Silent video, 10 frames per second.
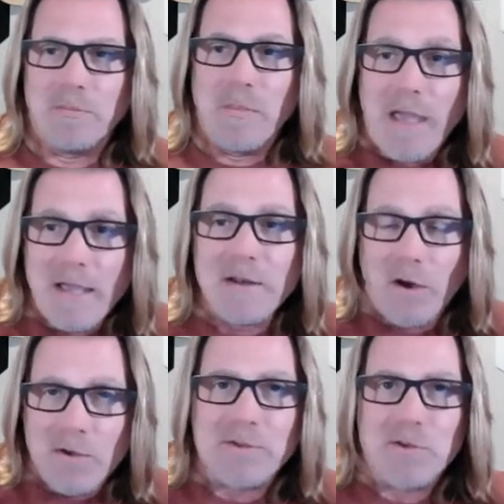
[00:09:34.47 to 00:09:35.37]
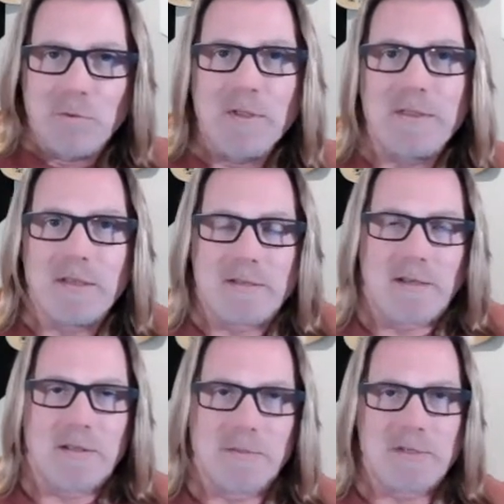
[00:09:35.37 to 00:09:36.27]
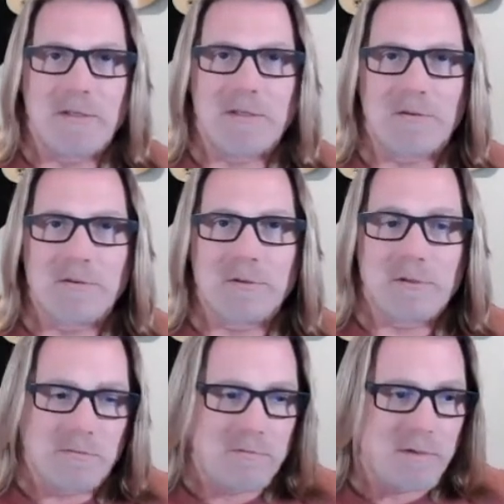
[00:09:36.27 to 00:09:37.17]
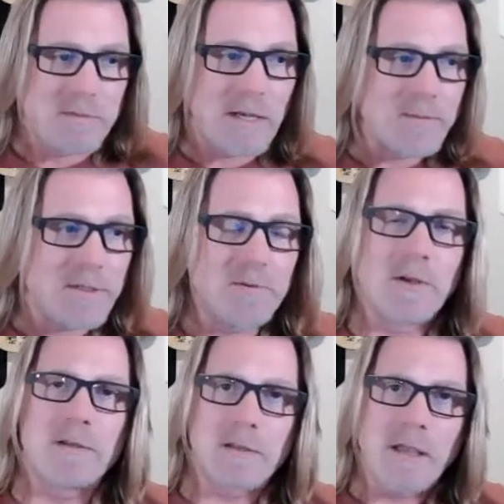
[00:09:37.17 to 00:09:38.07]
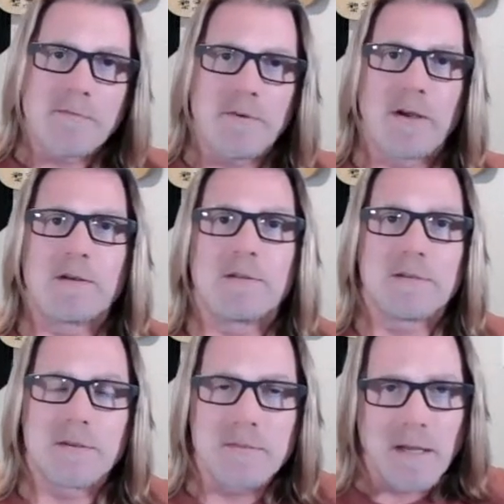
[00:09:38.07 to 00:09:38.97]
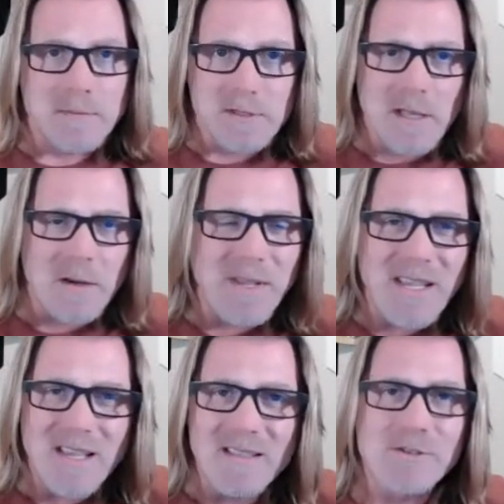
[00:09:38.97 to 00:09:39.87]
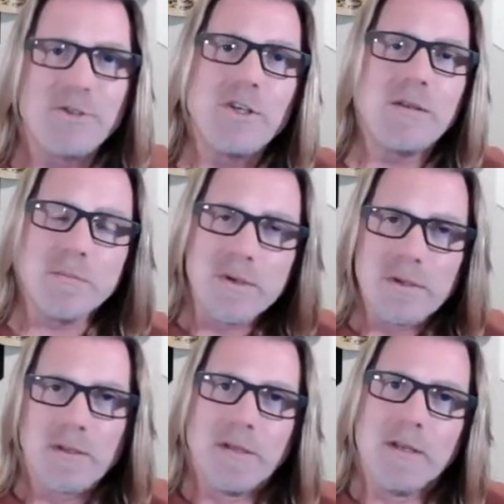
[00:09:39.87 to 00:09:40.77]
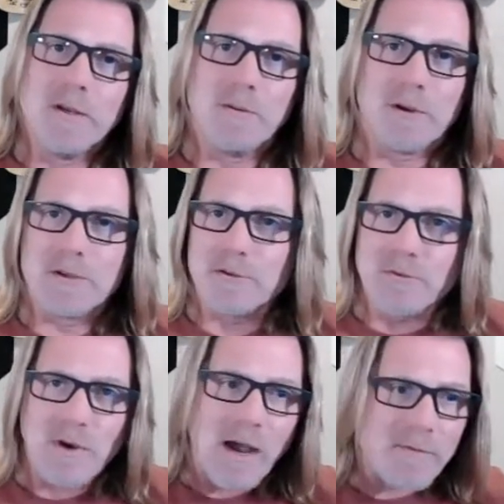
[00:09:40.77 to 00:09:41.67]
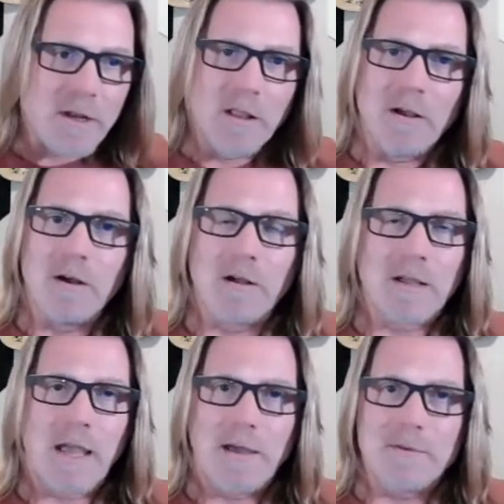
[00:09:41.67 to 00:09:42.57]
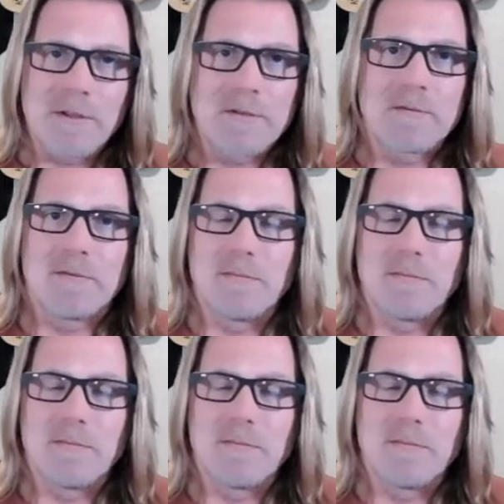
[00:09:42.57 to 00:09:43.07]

And also with these other business owners, sometimes it's around a campfire. Sometimes it's going to be in the Jeep while you're driving along, having,